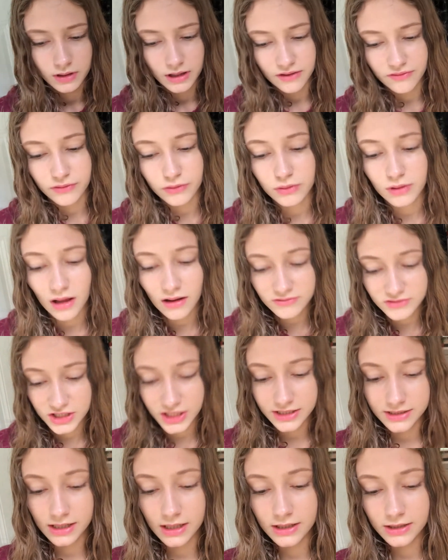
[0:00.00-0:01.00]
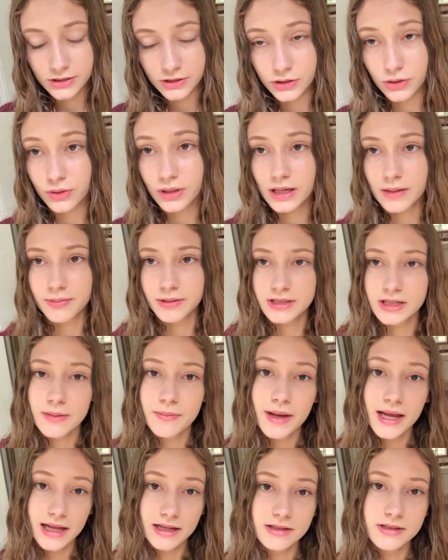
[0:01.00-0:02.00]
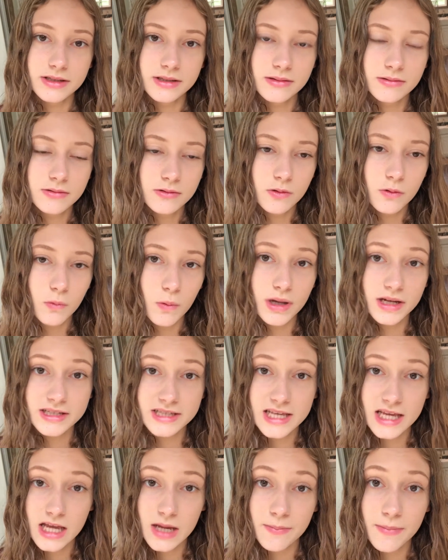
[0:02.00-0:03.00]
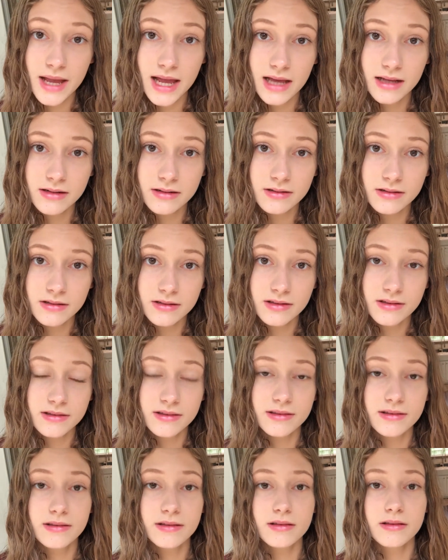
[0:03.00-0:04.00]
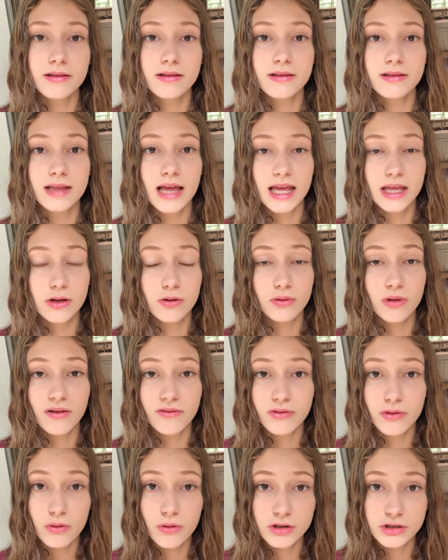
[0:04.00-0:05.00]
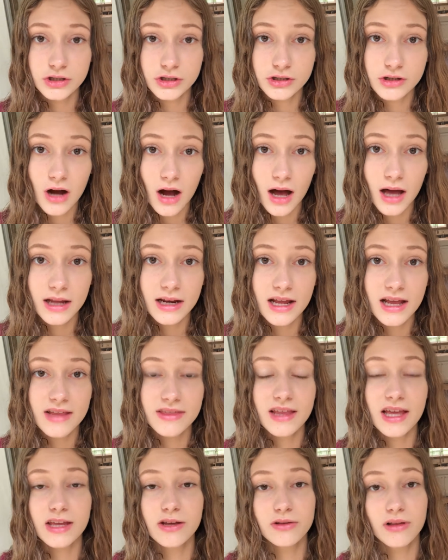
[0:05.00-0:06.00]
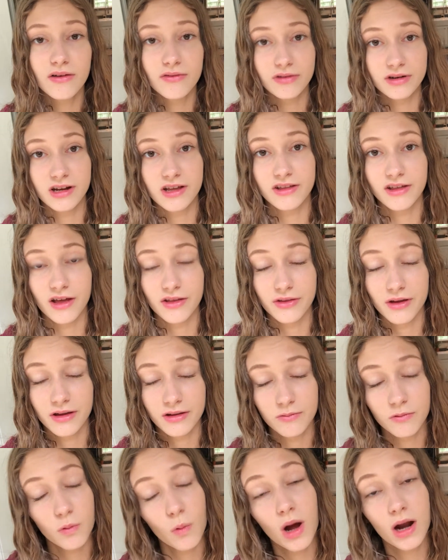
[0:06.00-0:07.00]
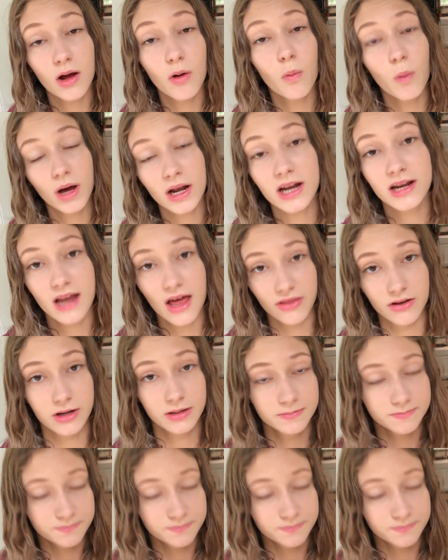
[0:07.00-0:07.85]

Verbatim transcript: If you love Jesus, you'll keep his commands. What does he command? That you love the Lord your God and that you love one another. One, one another.